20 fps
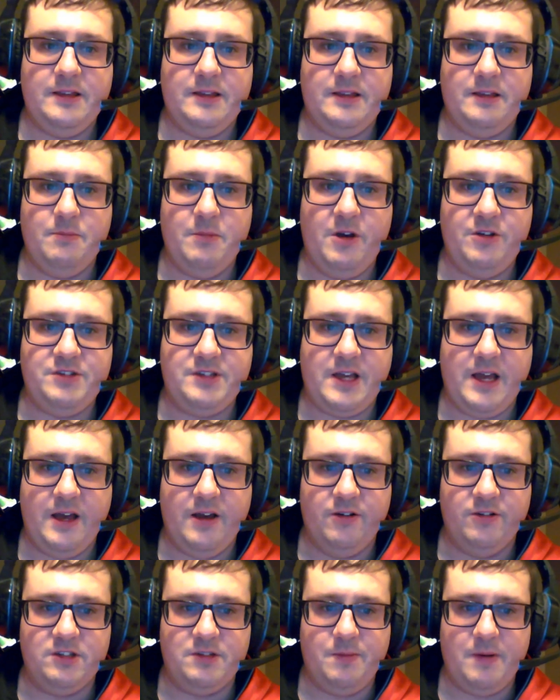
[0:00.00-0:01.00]
Most
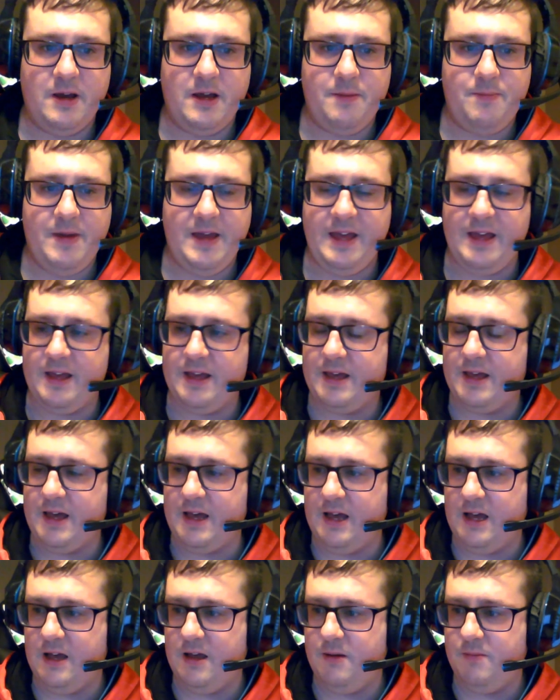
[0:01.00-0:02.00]
Girls by Pink.
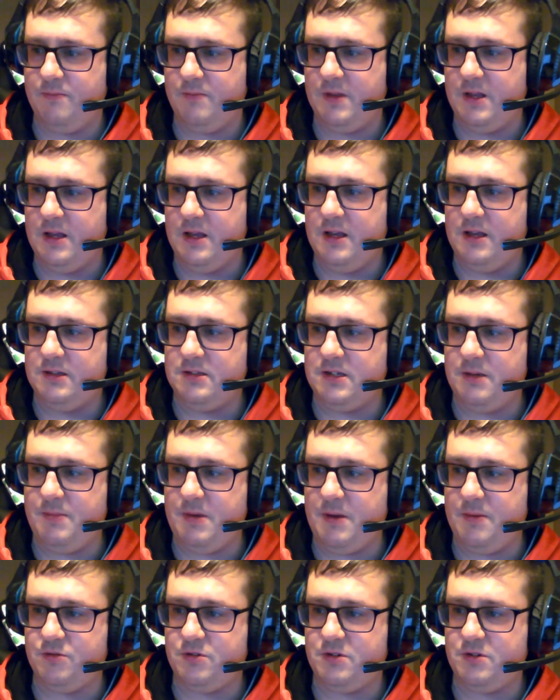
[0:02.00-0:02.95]
Some people